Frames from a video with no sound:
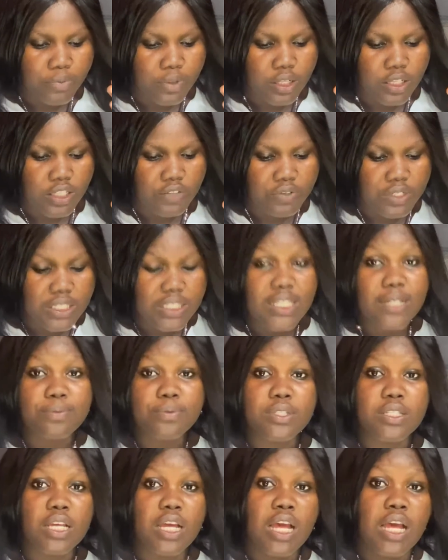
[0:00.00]
the receipt
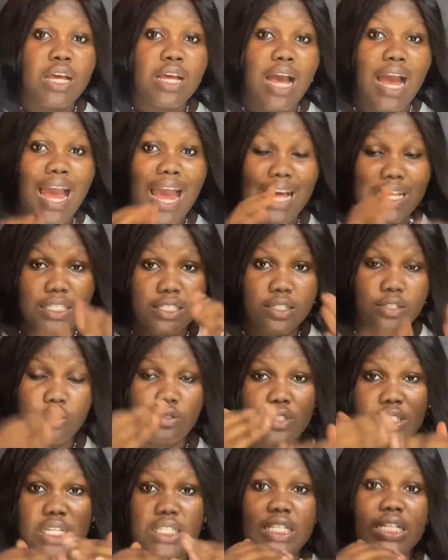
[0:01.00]
has
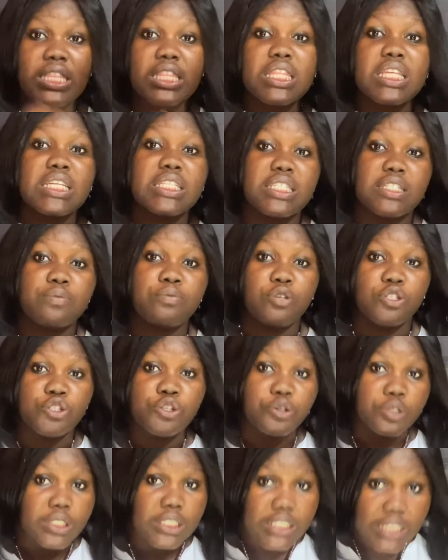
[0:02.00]
certain things it must
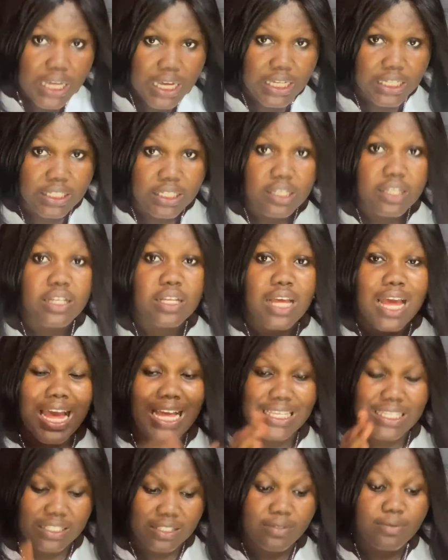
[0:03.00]
contain
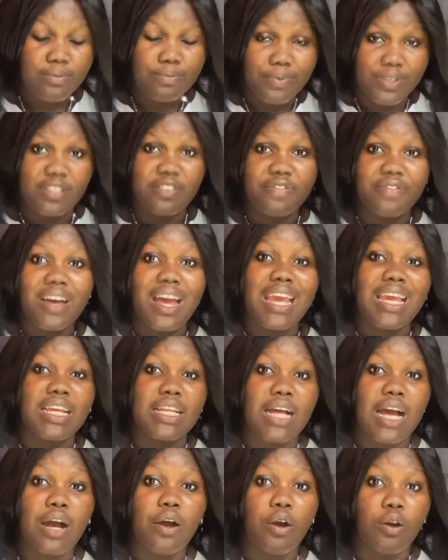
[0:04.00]
as specified
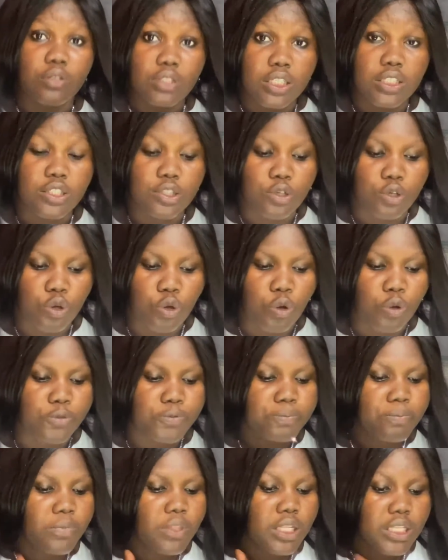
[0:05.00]
under the law.
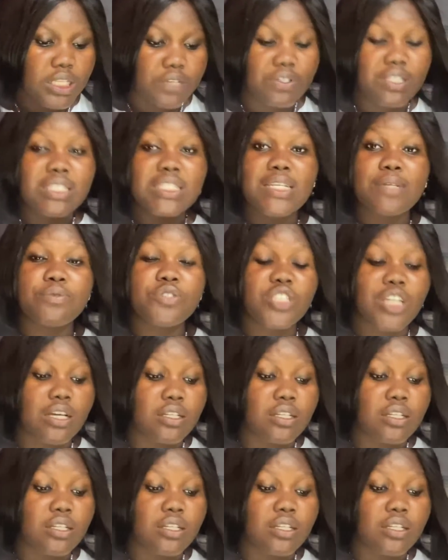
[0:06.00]
The receipt shall